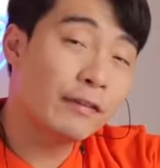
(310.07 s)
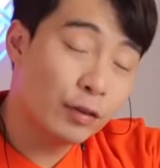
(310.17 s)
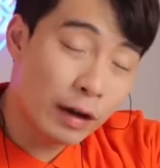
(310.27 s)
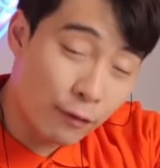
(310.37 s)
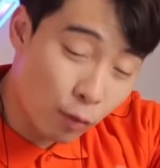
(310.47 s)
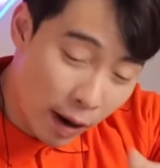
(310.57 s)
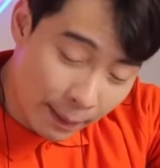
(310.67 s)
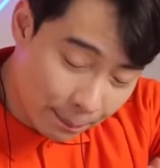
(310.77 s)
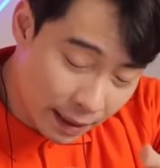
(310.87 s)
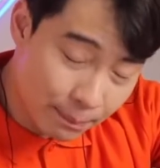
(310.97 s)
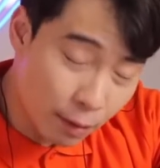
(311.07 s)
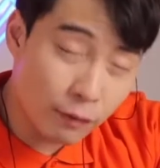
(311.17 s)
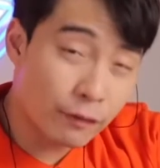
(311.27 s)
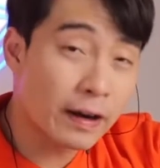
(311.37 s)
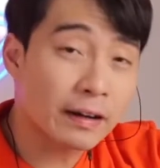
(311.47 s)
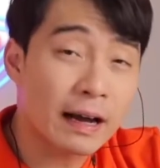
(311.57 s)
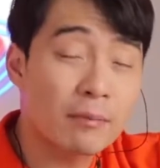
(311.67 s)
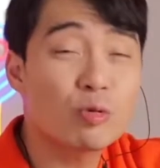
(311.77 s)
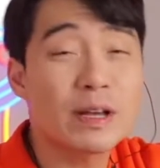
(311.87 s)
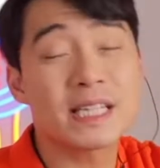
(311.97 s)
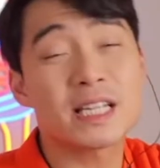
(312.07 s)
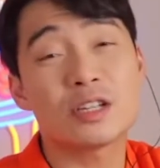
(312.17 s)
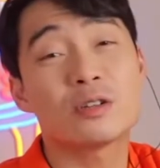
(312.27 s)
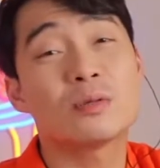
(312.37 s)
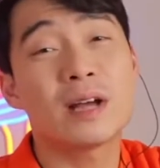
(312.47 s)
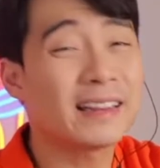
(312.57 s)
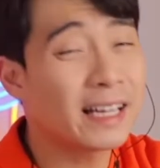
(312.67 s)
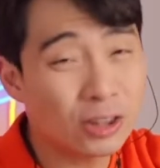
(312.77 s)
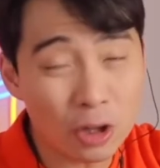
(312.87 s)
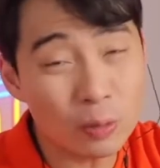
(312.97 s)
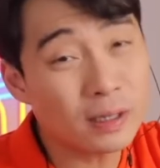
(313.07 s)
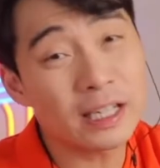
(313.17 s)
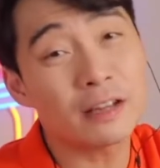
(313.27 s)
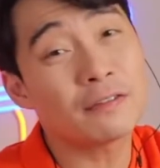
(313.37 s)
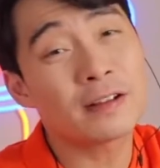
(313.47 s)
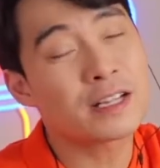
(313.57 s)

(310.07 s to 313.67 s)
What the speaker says: If you have white people friend come visit you and they don't leave